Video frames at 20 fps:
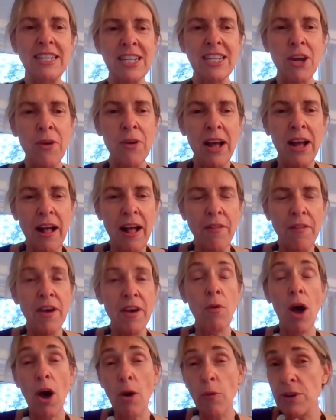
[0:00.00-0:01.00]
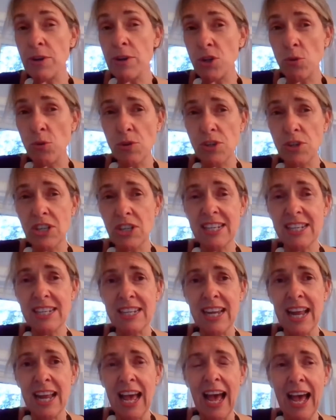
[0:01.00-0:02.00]
So there are
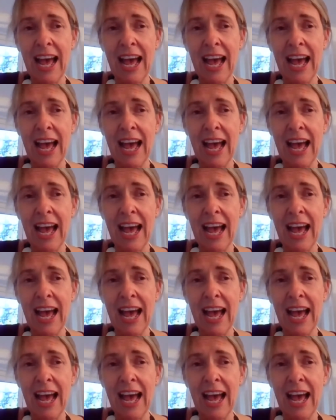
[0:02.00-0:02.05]
resources,